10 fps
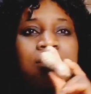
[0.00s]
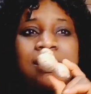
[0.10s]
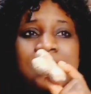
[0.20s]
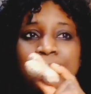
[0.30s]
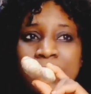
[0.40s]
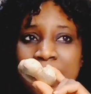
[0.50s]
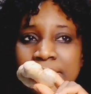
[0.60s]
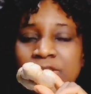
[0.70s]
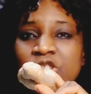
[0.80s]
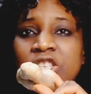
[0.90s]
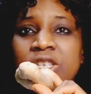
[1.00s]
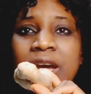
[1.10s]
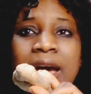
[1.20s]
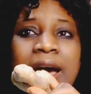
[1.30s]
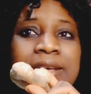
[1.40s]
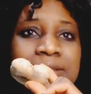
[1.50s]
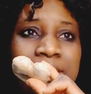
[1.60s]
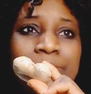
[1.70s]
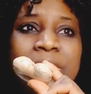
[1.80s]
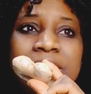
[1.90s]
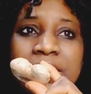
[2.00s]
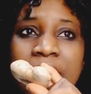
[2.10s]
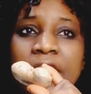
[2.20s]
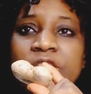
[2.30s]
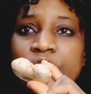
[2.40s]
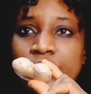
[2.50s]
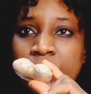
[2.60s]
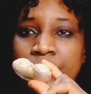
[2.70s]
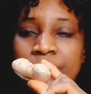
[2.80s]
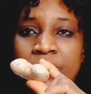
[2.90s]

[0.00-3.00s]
This plant, ginger, has a medical history.